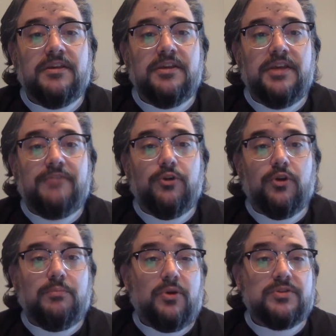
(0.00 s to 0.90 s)
If you're
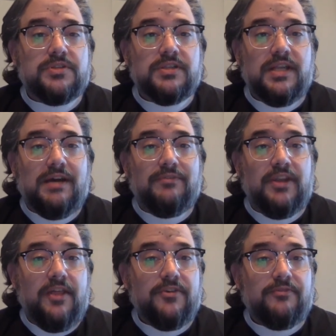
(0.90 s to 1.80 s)
a person of
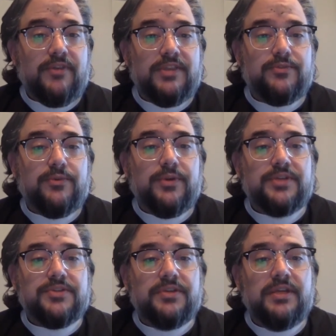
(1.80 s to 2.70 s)
another faith
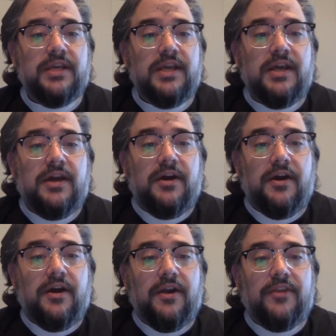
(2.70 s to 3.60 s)
tradition,
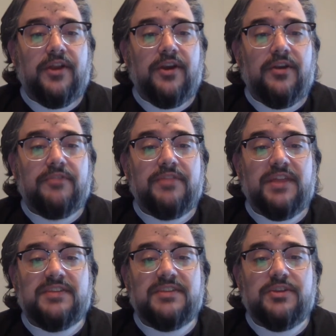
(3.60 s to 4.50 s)
are there
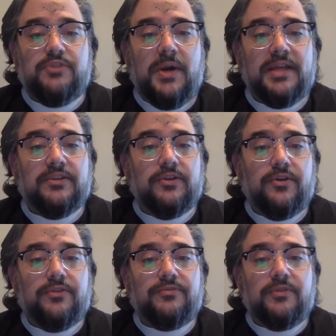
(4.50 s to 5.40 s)
things that you might
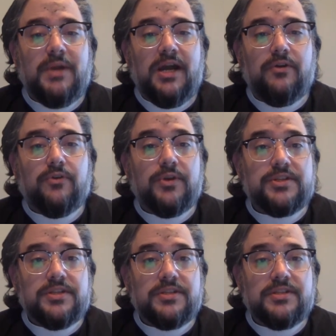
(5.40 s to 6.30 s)
learn from how
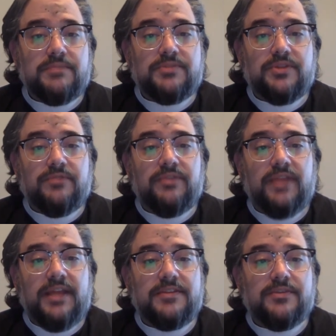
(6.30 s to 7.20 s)
Christians observe
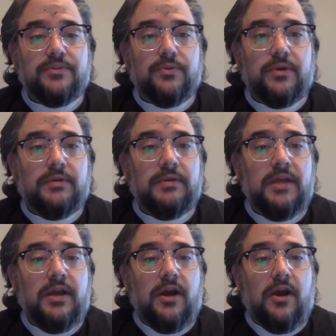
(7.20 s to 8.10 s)
Lent? Or
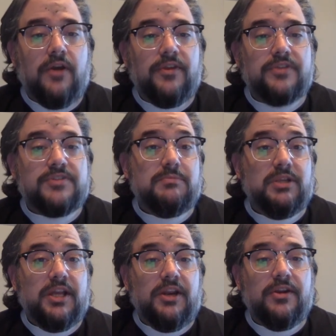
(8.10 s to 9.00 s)
are there
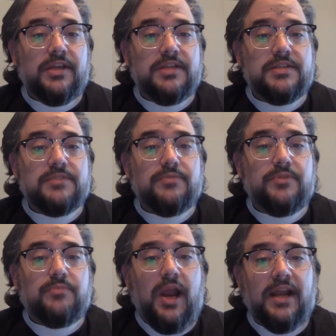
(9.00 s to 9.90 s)
similarities
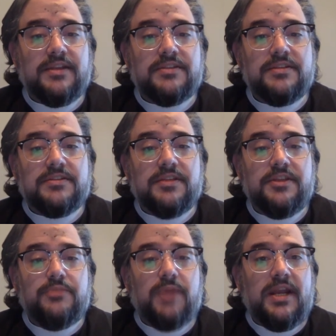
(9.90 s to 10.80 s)
with practices that
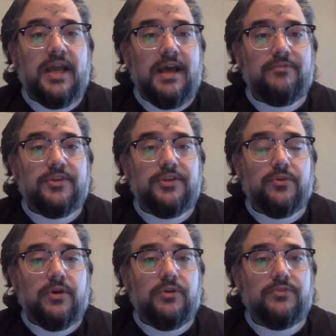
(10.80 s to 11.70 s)
you might have in
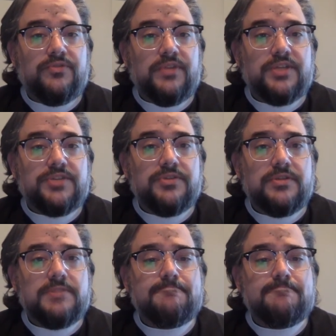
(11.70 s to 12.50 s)
your own tradition?